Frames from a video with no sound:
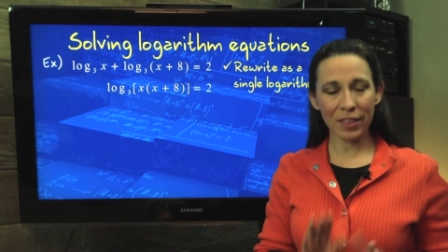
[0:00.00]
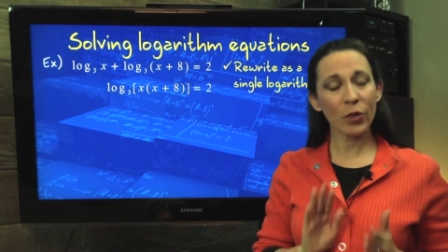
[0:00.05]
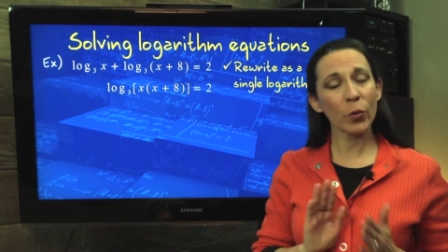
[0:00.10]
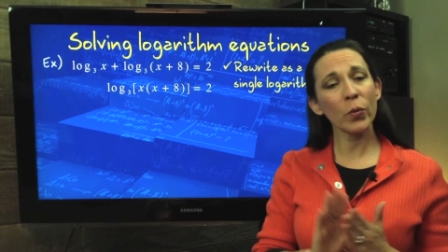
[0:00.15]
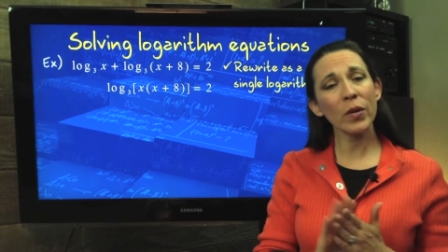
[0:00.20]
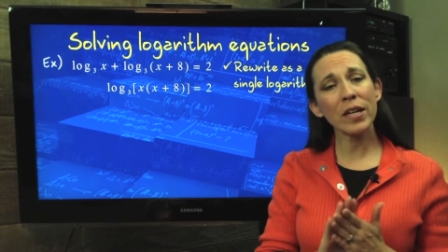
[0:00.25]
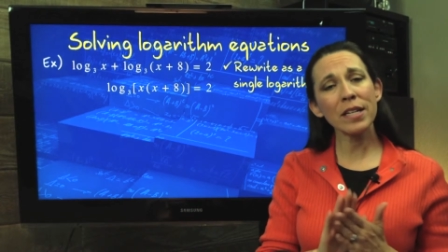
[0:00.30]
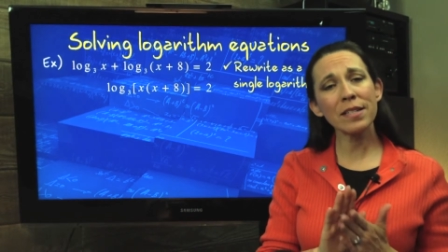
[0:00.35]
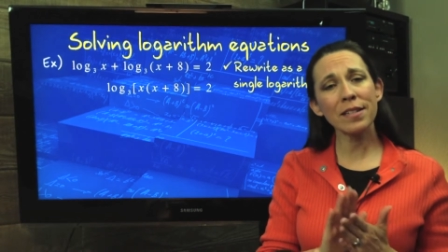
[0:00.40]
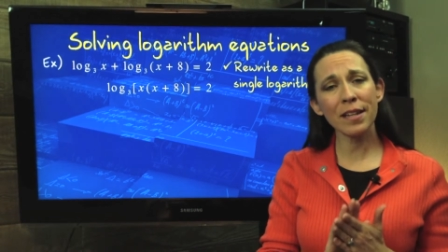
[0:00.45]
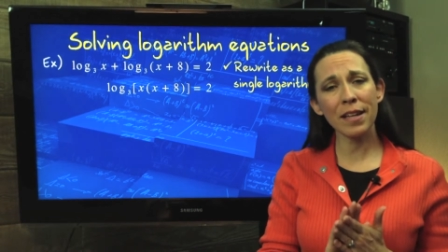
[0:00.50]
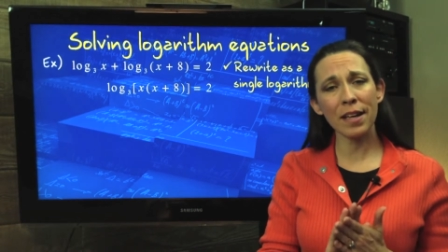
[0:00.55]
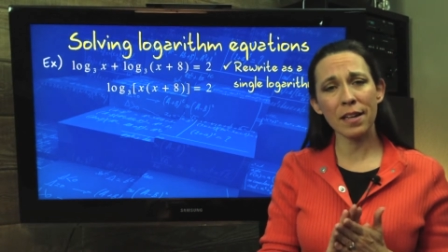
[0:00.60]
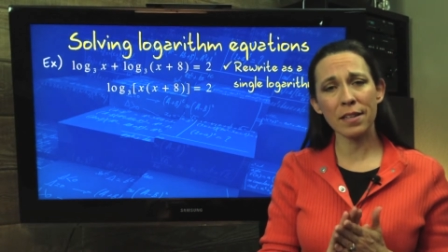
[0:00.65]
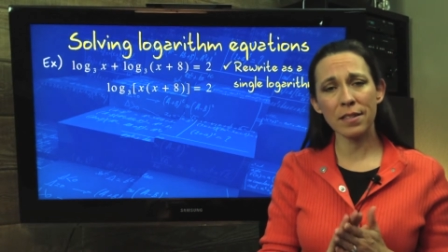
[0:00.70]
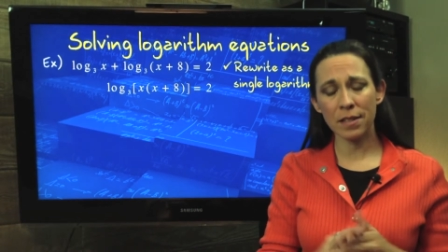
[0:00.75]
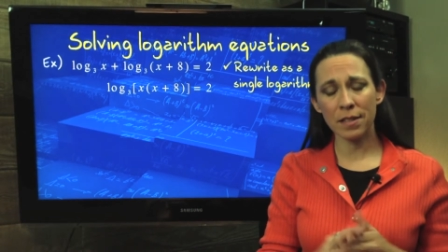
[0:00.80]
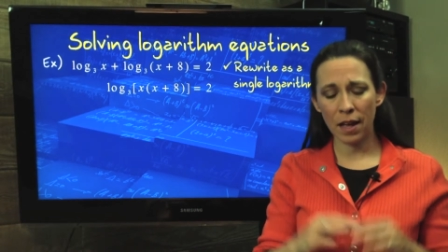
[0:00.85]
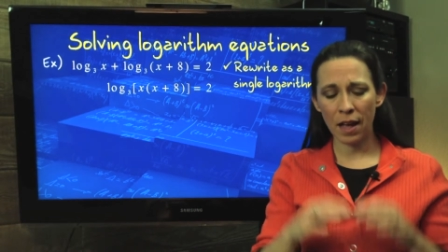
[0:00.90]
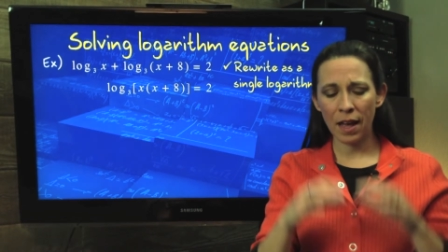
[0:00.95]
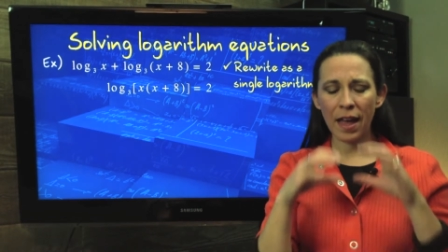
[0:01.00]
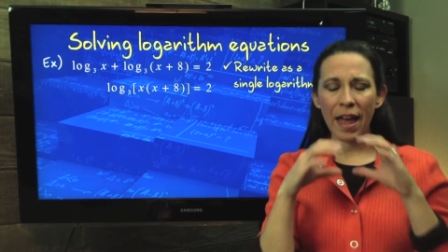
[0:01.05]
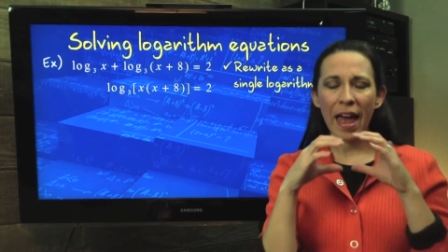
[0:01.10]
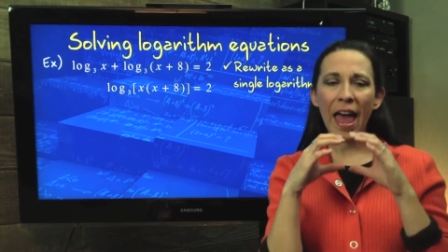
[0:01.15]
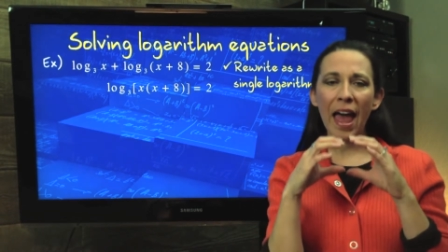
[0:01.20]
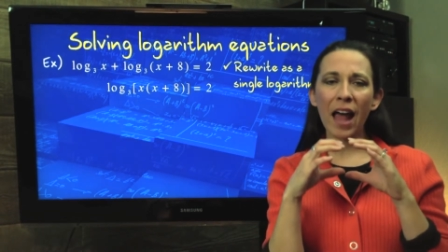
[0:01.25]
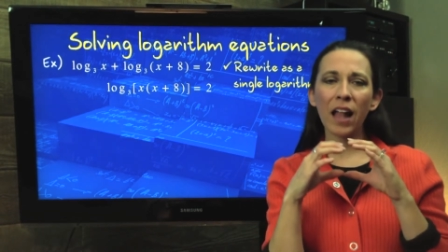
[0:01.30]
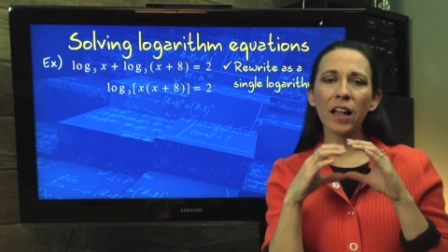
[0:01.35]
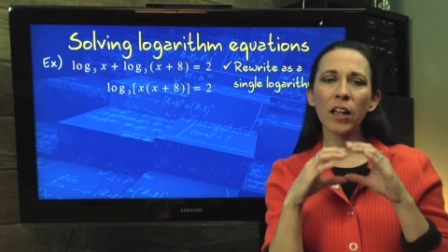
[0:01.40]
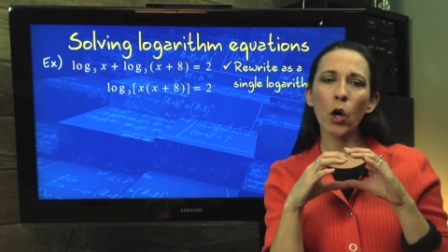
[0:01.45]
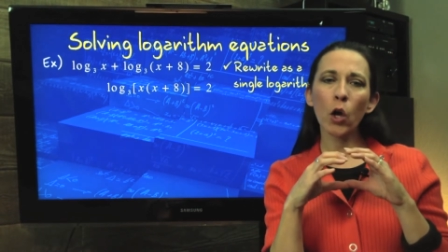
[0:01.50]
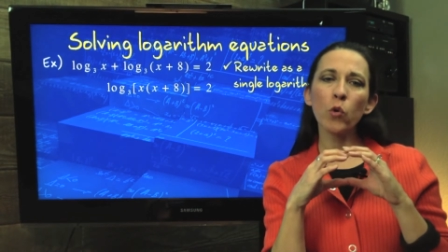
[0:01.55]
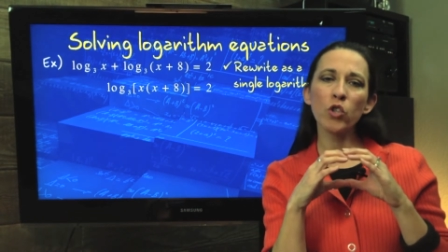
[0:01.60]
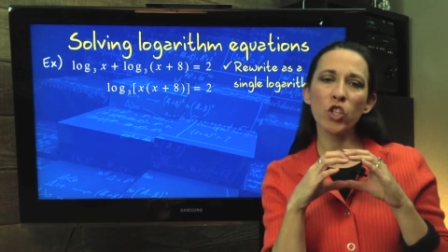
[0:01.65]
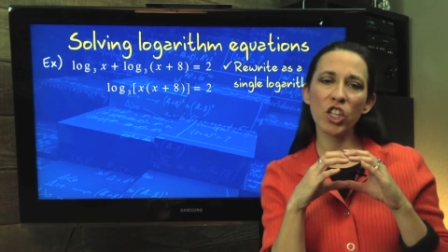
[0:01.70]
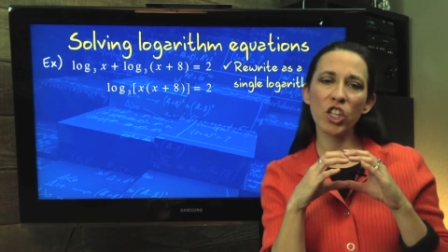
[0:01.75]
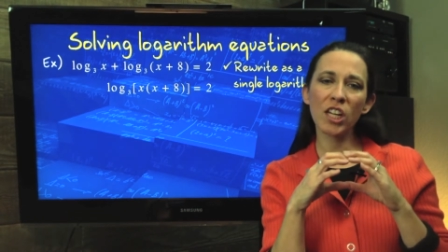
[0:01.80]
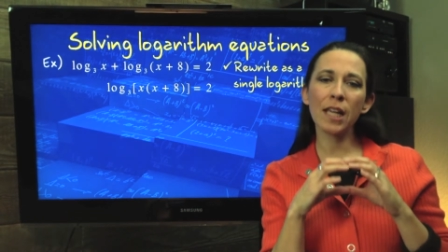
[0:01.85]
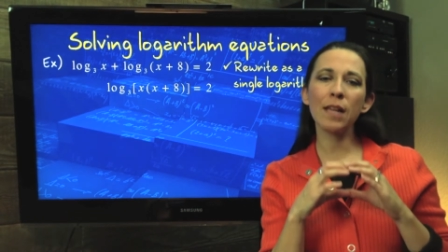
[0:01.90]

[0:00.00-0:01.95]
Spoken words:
The reason is, log